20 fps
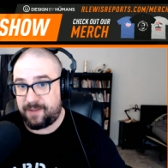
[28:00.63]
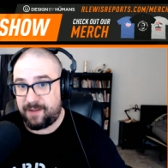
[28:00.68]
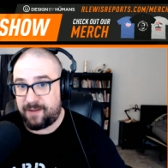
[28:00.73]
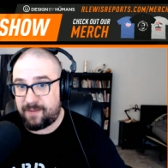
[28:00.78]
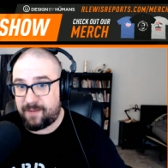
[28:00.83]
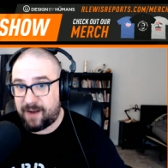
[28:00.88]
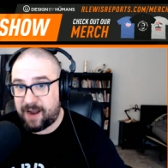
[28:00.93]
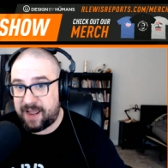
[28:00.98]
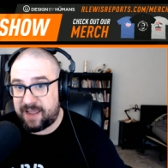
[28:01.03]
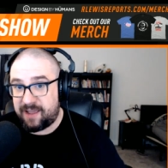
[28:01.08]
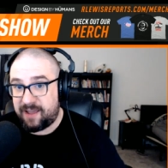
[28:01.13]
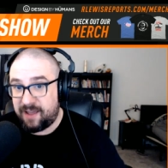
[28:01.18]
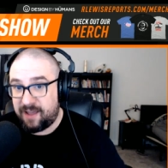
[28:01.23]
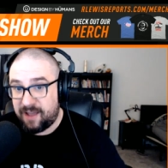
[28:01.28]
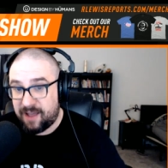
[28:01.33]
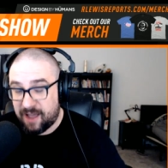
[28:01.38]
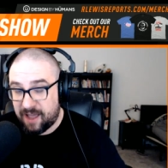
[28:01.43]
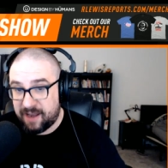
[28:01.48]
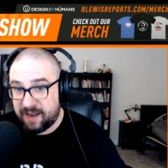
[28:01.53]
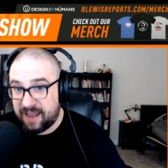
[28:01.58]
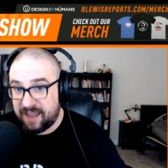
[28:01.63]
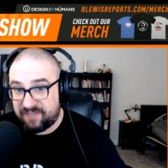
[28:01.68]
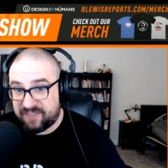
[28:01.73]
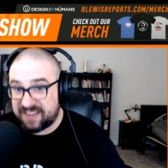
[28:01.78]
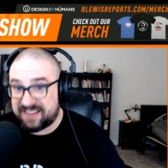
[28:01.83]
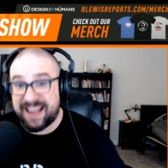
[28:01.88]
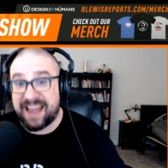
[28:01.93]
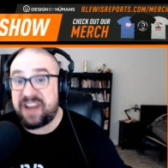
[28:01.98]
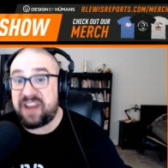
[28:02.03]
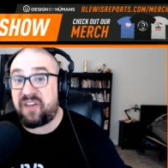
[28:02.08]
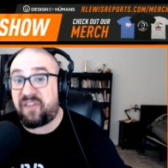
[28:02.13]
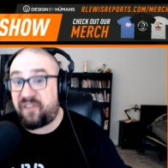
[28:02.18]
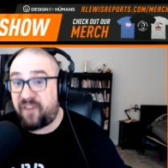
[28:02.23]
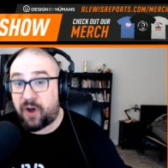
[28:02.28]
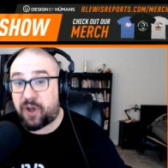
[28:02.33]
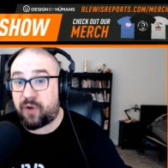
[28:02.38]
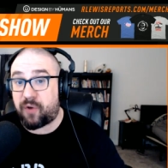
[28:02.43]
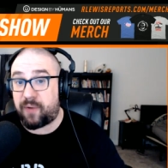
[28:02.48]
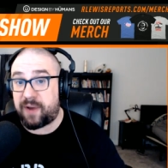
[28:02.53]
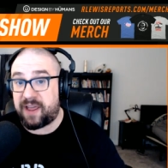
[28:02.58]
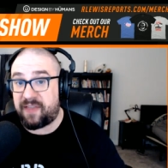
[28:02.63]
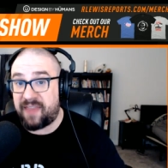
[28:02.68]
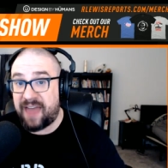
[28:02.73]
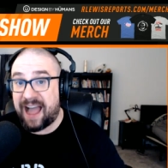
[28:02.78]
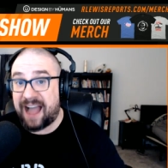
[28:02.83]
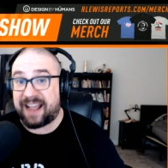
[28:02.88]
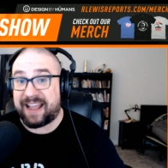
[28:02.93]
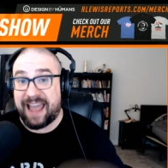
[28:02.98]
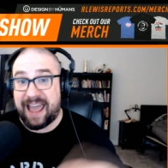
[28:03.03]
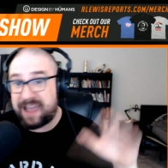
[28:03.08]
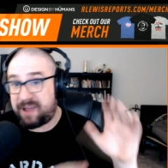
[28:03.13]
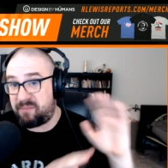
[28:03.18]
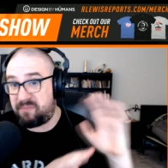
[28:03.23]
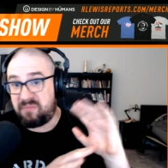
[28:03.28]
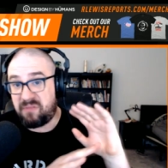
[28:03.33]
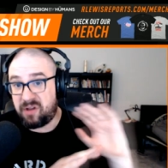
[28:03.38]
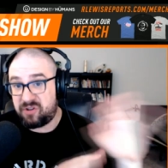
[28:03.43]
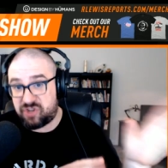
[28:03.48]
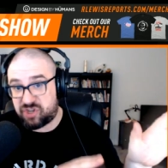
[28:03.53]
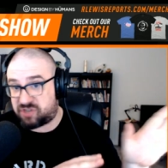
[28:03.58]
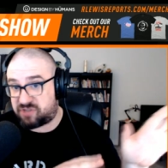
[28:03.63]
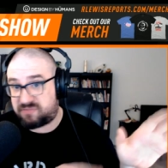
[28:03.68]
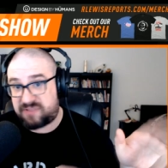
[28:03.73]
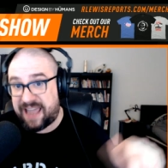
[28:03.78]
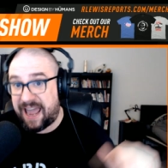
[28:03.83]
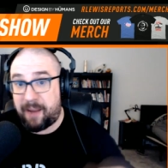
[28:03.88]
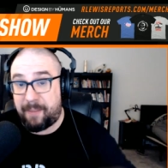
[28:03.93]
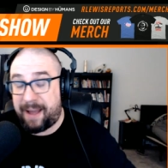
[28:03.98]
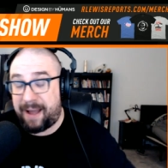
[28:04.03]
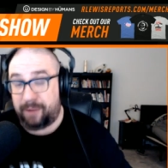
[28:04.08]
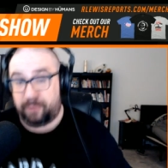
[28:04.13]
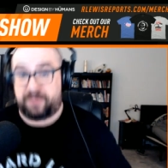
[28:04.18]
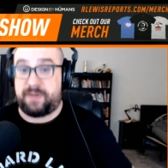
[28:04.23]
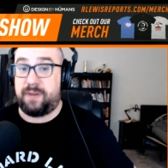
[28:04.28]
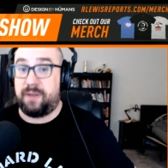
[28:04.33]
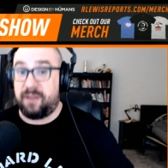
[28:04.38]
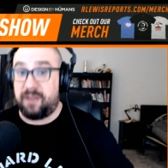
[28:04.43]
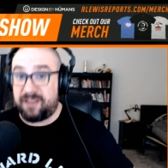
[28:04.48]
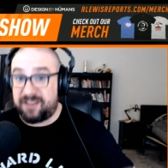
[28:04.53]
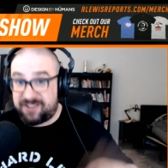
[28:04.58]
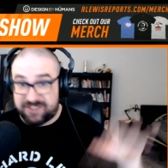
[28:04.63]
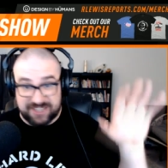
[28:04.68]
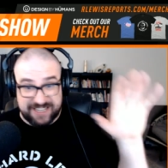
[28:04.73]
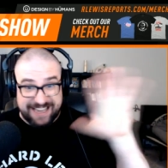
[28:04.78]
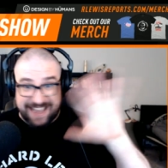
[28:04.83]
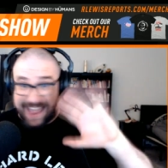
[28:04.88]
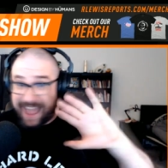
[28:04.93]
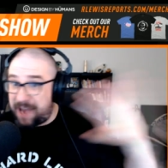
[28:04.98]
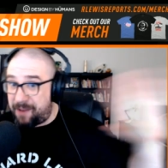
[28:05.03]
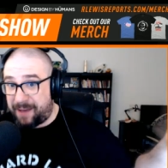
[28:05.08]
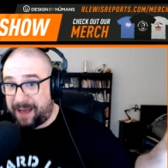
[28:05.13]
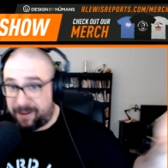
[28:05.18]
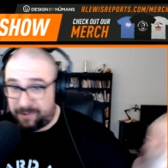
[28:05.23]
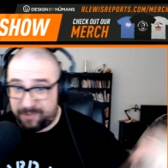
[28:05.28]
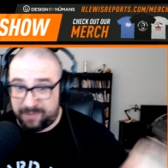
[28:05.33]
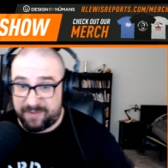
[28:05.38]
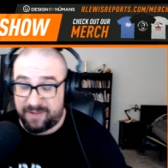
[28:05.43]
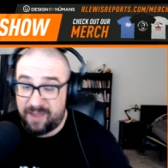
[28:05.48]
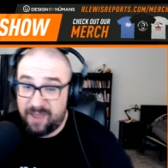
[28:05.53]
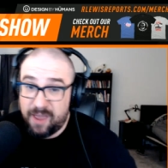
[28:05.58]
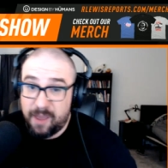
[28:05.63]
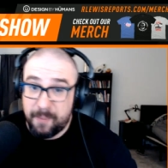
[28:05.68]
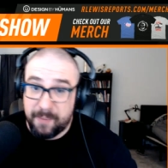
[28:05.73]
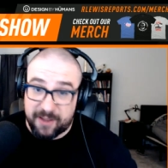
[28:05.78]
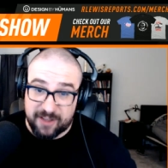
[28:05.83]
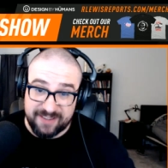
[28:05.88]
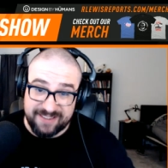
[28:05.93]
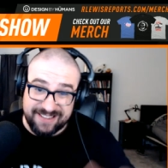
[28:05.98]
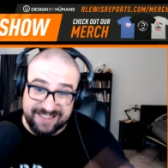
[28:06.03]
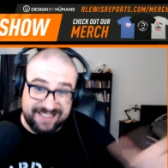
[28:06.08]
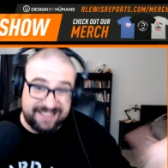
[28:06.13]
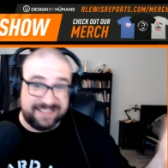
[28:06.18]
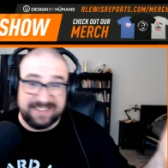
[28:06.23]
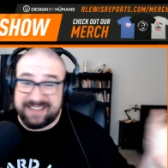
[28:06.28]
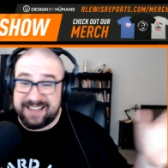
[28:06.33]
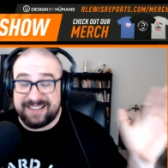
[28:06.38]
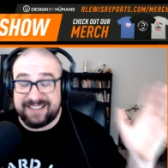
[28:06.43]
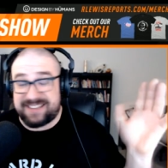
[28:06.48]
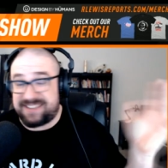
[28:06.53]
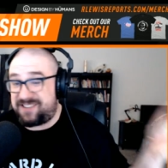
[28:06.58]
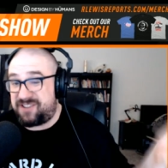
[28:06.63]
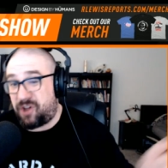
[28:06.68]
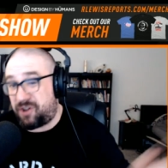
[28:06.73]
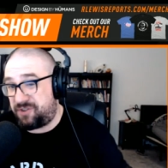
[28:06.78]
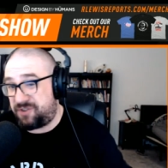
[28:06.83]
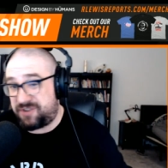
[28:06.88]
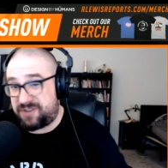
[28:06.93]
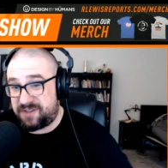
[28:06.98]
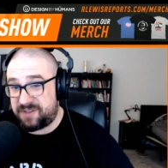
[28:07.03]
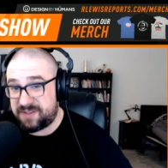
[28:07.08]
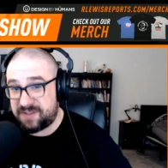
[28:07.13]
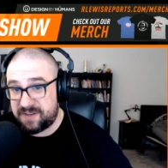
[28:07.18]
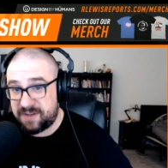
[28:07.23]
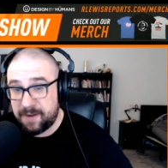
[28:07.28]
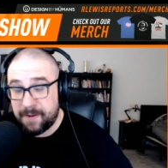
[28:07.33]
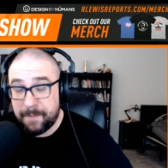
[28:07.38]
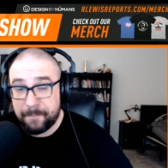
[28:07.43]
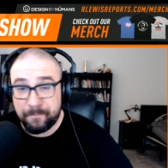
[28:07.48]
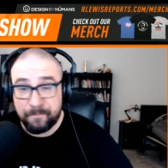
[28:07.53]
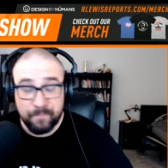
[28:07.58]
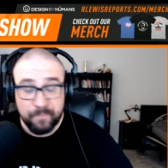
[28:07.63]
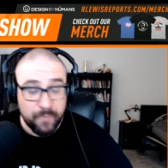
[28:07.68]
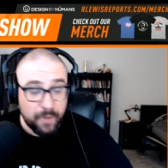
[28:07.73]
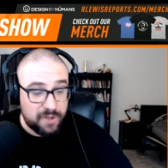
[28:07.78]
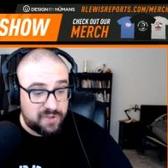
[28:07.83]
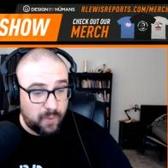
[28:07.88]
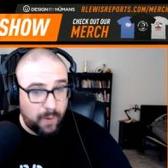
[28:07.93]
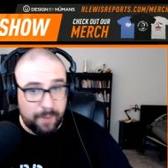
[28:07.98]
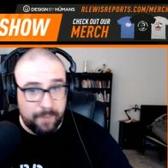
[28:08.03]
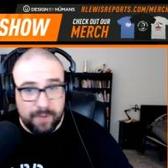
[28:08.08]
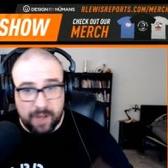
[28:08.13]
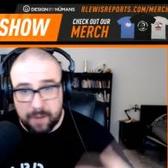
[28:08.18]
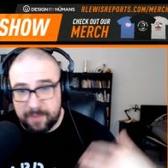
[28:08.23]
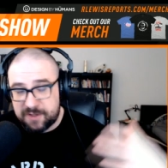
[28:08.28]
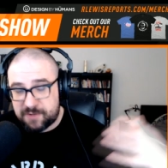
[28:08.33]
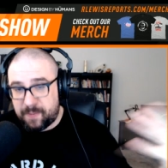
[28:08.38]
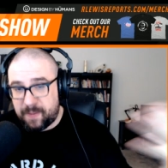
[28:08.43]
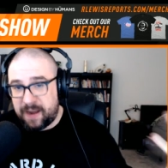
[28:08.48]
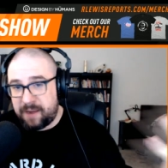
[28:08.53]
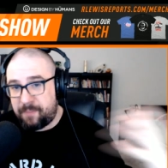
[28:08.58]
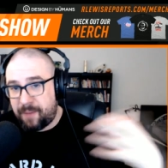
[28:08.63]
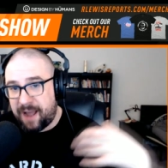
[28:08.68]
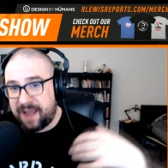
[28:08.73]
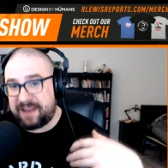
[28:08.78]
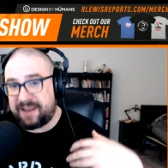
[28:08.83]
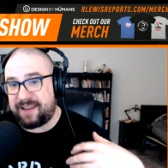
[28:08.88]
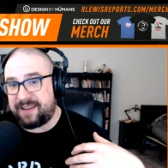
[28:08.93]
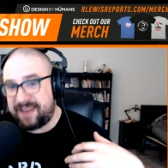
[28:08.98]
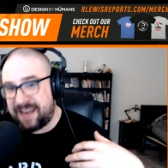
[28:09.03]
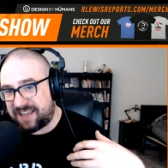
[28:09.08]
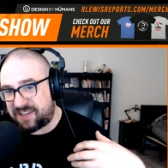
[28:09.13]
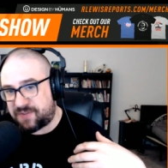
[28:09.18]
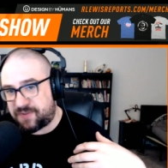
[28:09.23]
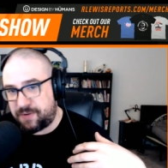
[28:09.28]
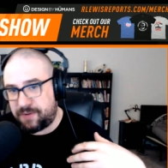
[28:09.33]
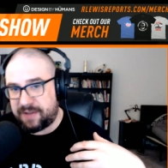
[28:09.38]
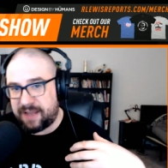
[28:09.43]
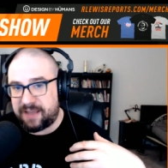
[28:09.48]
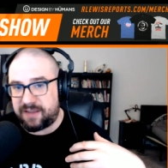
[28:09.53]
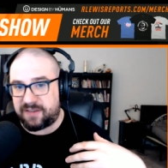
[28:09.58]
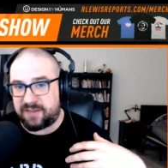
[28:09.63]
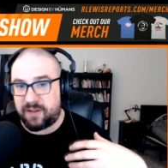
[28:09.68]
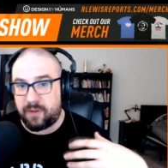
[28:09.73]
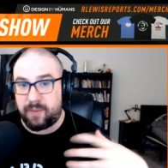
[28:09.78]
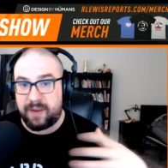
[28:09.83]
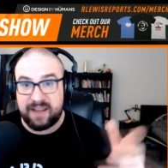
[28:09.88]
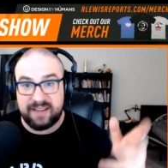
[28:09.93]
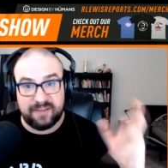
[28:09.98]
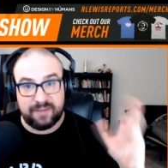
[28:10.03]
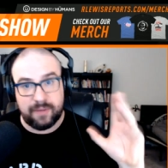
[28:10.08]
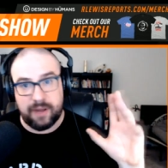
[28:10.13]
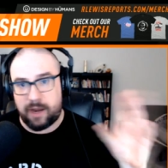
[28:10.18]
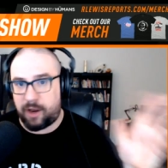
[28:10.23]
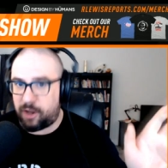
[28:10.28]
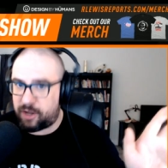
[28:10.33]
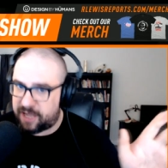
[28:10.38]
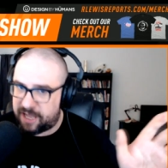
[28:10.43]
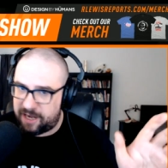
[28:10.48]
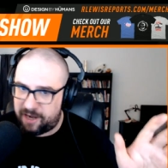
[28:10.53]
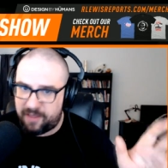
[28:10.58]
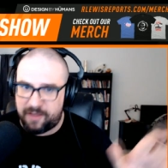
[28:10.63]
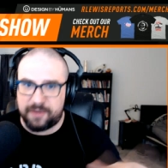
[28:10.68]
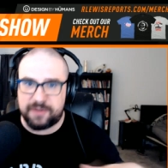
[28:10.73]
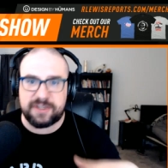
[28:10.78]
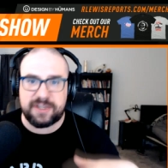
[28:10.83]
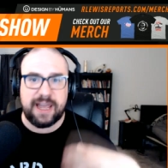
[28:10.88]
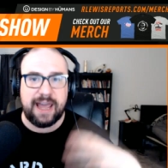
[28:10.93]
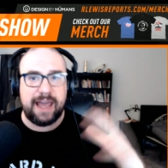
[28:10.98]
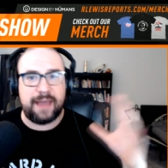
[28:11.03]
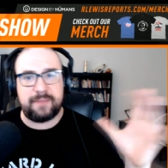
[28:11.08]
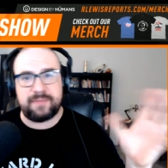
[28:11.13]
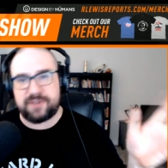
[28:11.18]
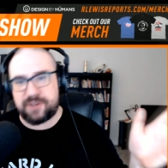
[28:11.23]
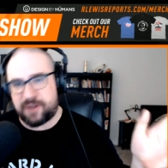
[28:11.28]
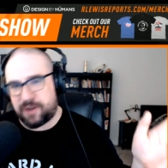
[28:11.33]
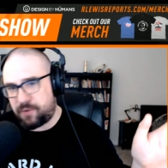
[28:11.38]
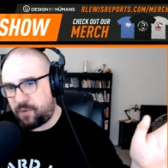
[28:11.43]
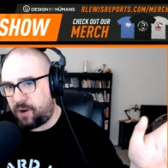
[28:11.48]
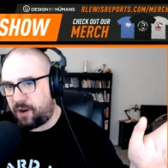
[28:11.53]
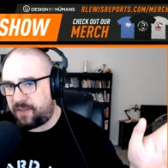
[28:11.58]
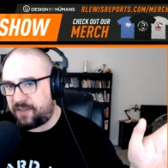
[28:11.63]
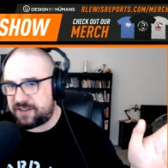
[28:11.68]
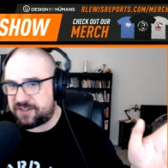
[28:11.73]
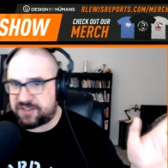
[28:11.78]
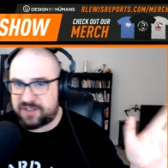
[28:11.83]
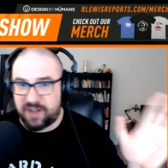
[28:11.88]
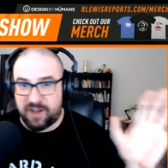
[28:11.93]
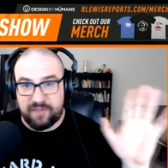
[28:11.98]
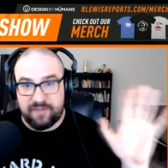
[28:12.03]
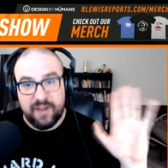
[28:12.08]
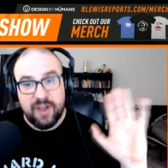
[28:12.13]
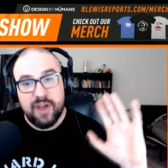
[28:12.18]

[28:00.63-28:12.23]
Right? And if there's any fuckery in that game, just get him out. Just get him out. Because this is this is nonsense. So what I'm going to be spending my next few days doing is I'm going to look into those games, look into all of this stuff,